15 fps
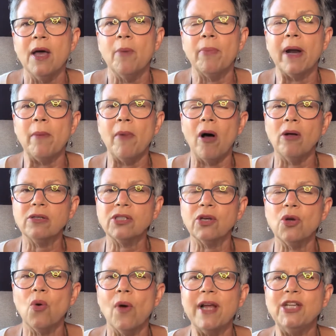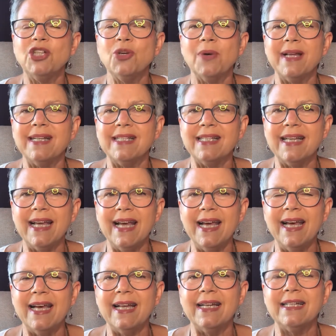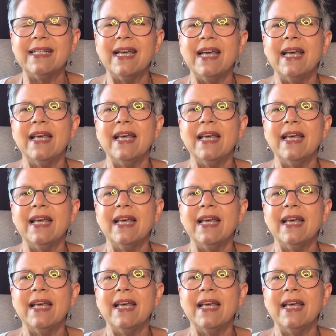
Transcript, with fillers: But I'm also going to intend